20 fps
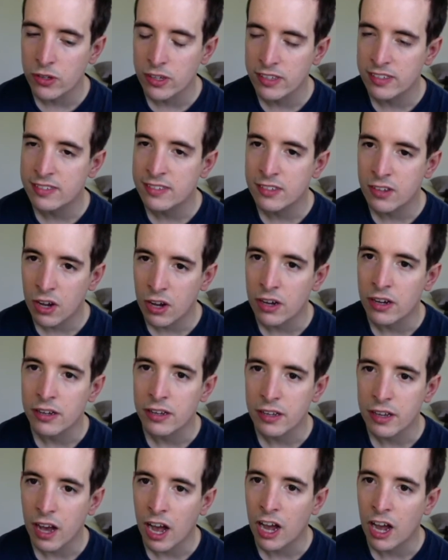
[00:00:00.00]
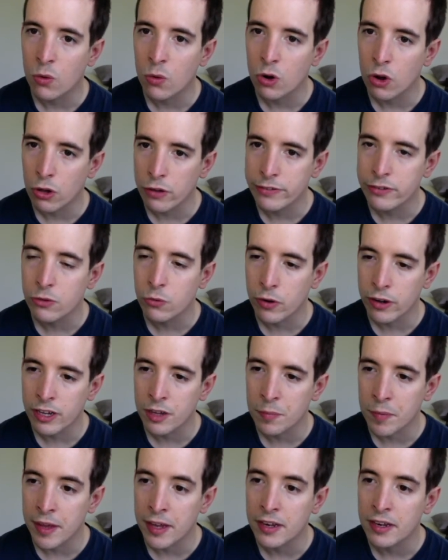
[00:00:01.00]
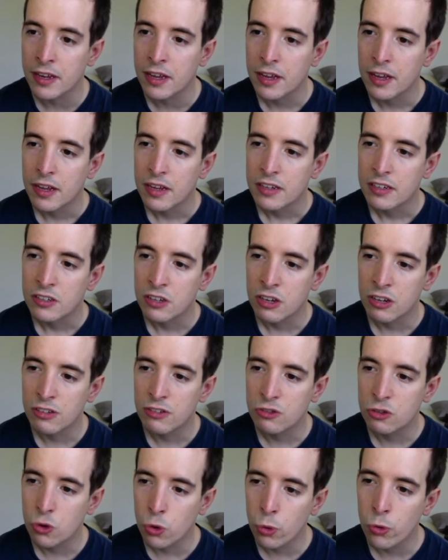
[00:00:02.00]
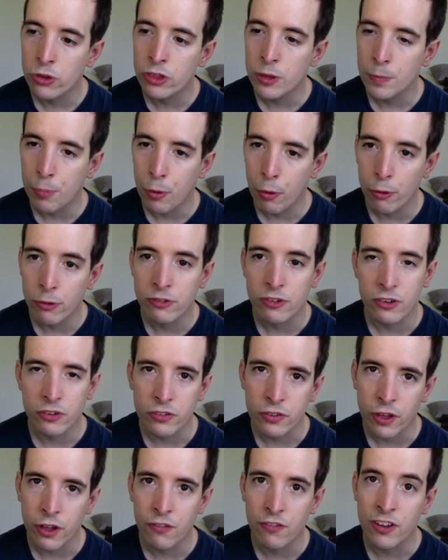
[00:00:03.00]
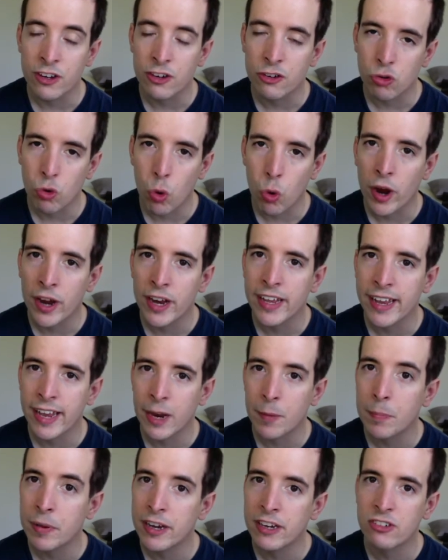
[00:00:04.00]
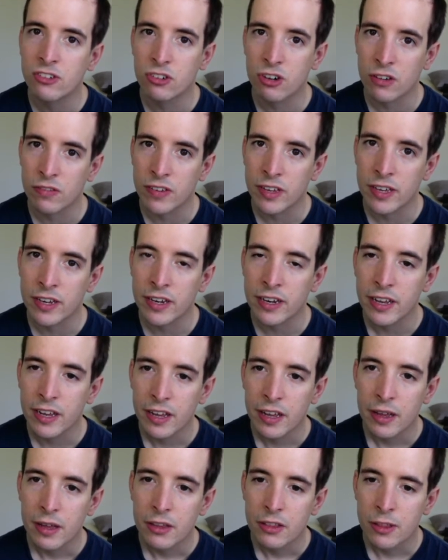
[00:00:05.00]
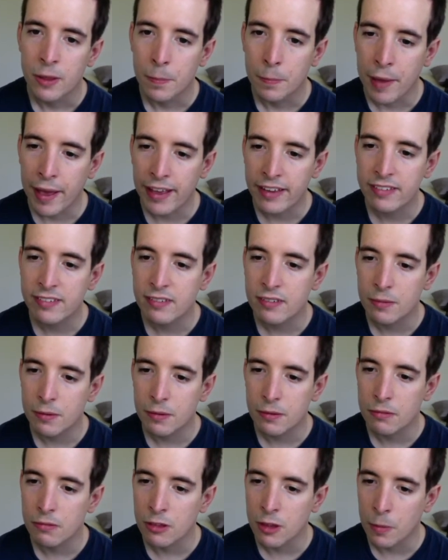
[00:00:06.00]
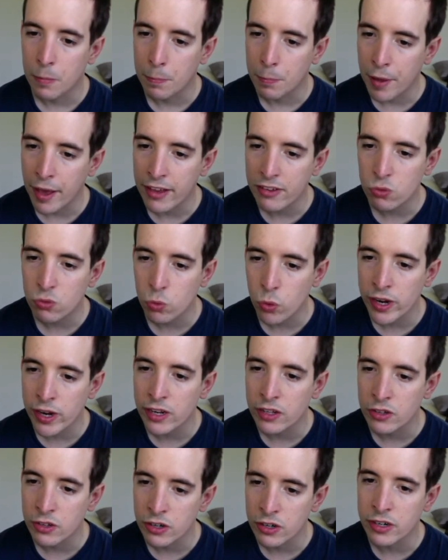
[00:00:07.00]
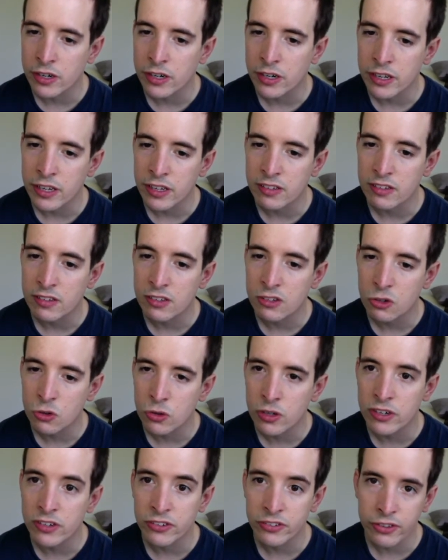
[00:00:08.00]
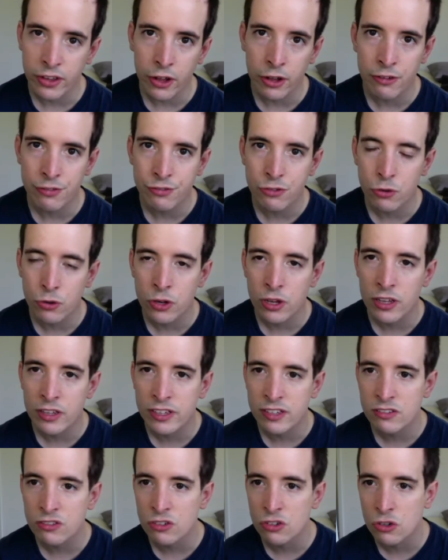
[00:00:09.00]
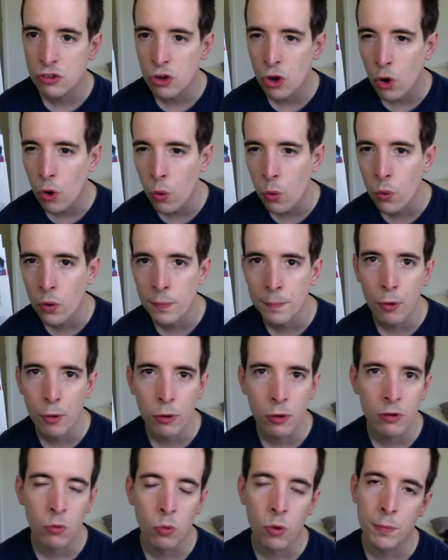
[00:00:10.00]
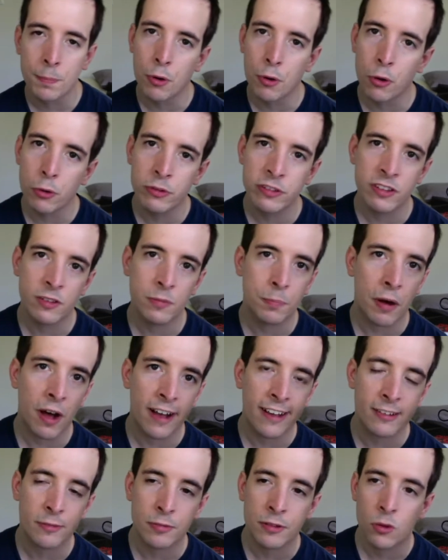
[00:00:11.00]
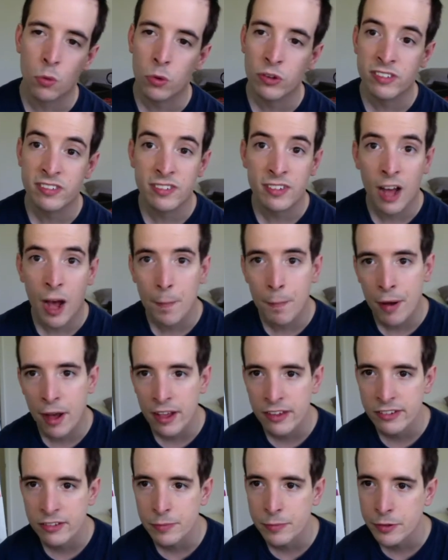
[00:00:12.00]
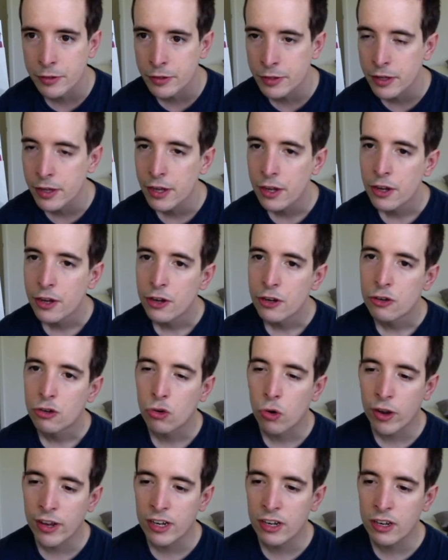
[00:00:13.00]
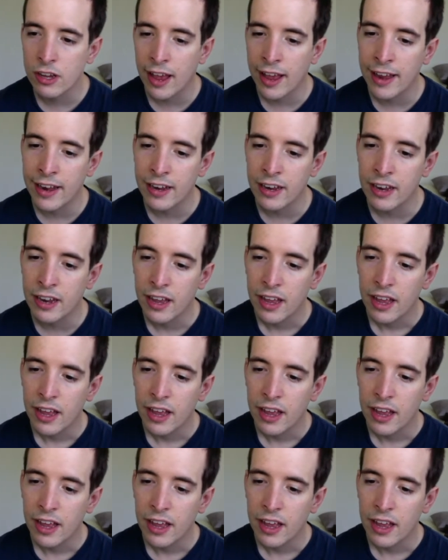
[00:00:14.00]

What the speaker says: stuck, I would also recommend just doing the pose yourself and trying to get a picture of it. The best way to learn is to do it yourself, so you at least know what pose is possible and what's not possible. Try it and